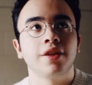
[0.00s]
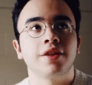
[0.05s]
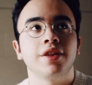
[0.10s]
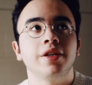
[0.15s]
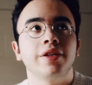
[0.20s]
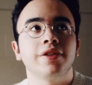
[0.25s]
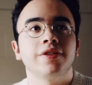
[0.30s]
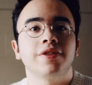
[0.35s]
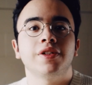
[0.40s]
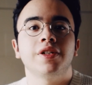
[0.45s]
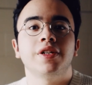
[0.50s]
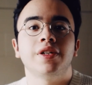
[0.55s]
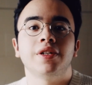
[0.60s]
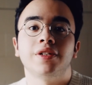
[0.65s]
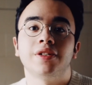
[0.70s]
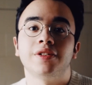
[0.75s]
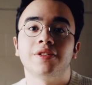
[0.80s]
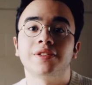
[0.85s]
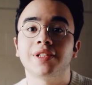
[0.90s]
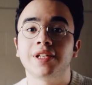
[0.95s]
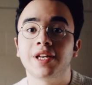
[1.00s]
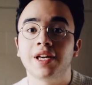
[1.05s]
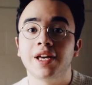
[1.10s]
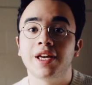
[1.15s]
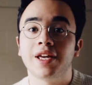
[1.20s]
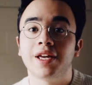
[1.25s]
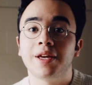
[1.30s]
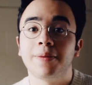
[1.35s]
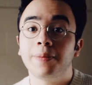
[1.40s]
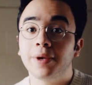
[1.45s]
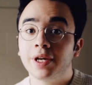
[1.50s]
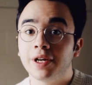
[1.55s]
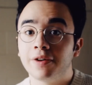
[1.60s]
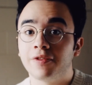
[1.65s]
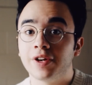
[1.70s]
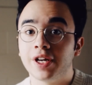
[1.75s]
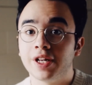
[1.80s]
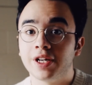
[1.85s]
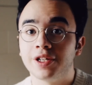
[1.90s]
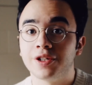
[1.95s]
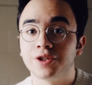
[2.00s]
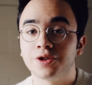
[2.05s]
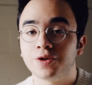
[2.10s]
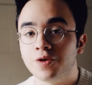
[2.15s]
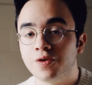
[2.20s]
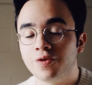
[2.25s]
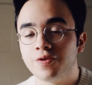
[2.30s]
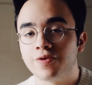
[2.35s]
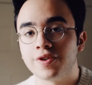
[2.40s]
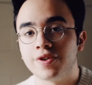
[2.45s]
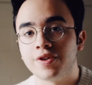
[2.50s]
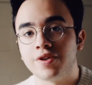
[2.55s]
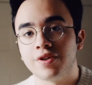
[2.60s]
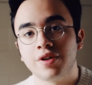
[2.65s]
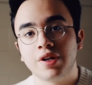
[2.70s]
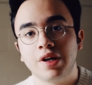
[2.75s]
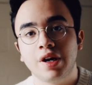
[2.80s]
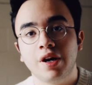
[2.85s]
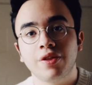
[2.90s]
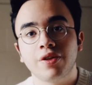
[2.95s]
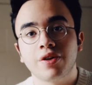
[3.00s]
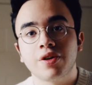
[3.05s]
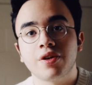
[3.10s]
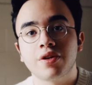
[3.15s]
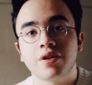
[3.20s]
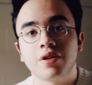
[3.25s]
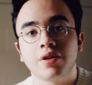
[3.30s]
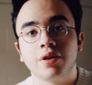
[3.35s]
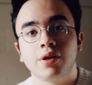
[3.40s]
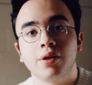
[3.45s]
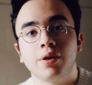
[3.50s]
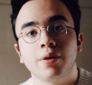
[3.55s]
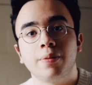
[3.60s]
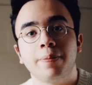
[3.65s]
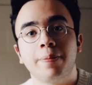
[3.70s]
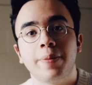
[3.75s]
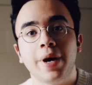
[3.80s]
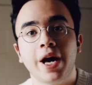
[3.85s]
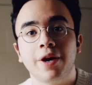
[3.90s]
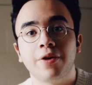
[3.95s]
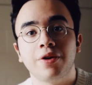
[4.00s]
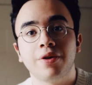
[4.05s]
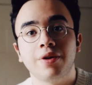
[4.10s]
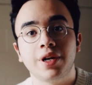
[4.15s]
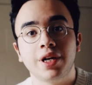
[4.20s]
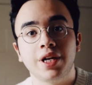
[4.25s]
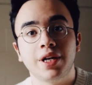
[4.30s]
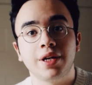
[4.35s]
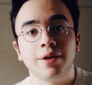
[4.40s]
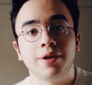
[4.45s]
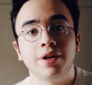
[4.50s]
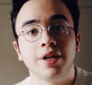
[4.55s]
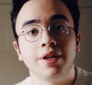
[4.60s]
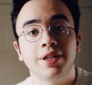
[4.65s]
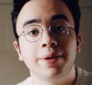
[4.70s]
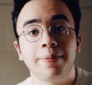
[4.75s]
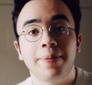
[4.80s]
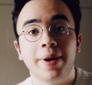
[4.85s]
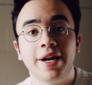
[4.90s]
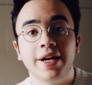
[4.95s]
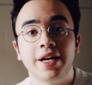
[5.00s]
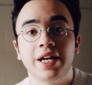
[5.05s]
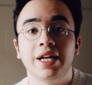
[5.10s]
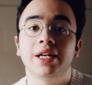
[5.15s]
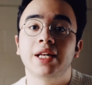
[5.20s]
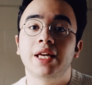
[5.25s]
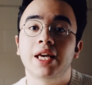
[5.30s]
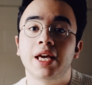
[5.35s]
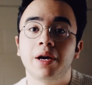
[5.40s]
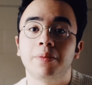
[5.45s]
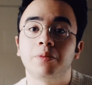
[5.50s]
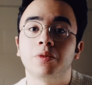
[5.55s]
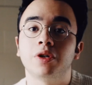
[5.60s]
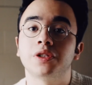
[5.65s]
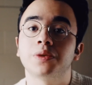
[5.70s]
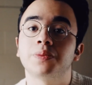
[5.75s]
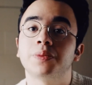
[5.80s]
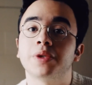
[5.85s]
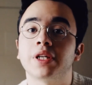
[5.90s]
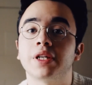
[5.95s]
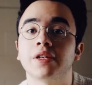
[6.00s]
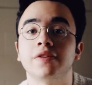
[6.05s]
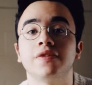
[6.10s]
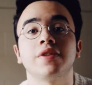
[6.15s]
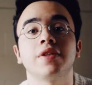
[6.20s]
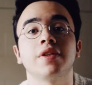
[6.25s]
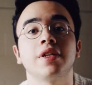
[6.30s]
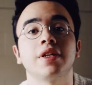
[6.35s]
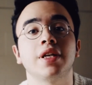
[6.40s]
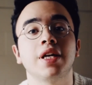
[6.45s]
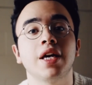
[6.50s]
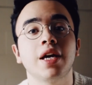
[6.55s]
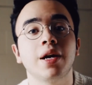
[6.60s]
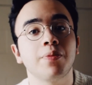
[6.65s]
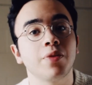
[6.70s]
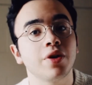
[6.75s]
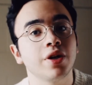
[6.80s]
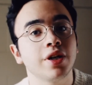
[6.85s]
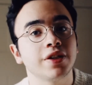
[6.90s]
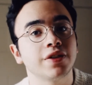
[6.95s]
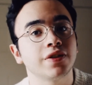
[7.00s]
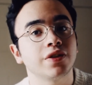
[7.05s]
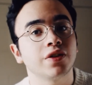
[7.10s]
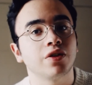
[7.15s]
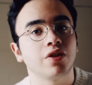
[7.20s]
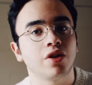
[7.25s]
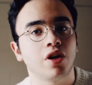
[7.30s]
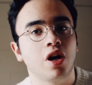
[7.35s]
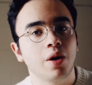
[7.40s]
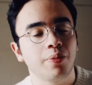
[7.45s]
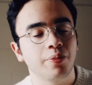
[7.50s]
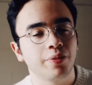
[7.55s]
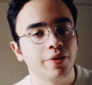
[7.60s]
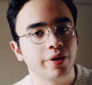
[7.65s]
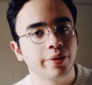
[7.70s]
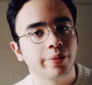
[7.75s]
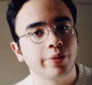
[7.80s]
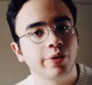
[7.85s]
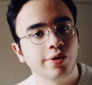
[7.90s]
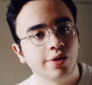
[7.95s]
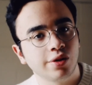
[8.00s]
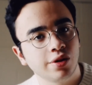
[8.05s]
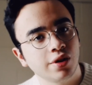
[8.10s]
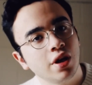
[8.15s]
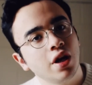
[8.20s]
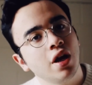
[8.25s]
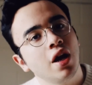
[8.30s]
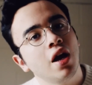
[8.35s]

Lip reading: This is a big advantage over other battery-dependent cameras because the camera is still operable